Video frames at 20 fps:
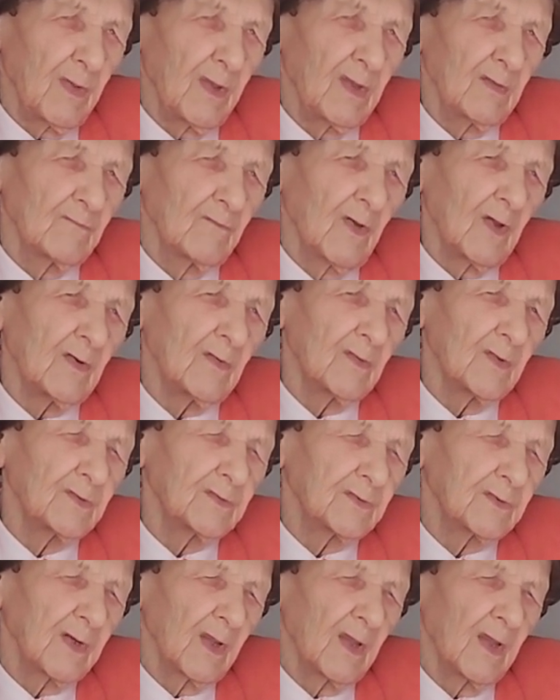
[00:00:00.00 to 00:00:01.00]
being
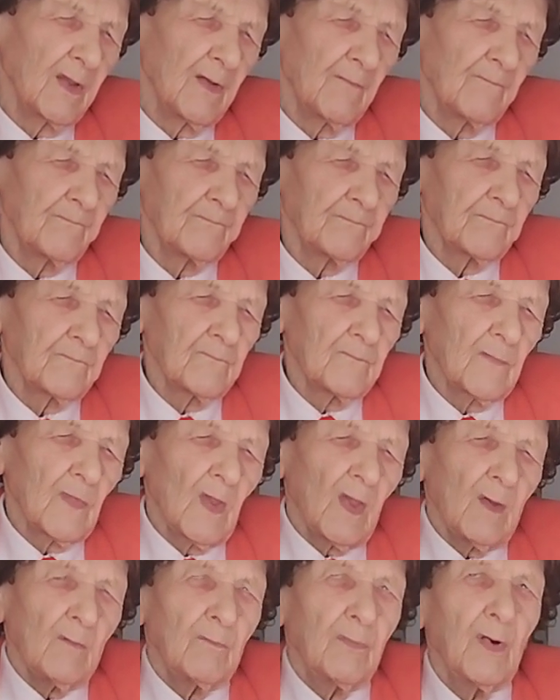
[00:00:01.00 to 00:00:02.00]
Veterans Day,
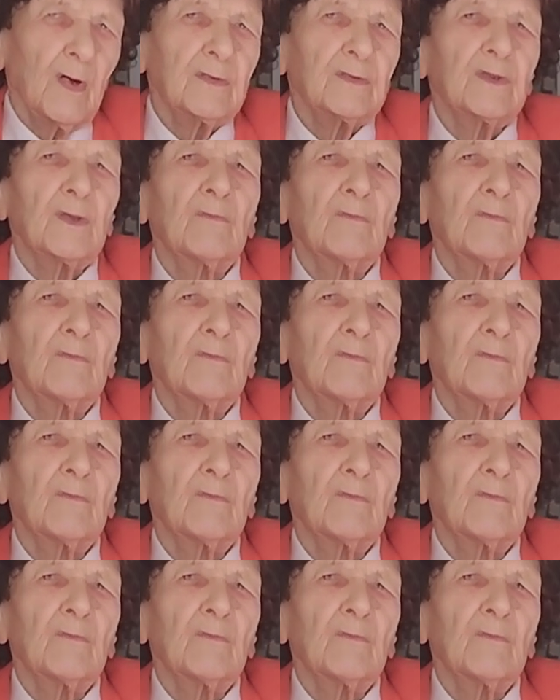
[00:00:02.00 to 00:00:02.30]
but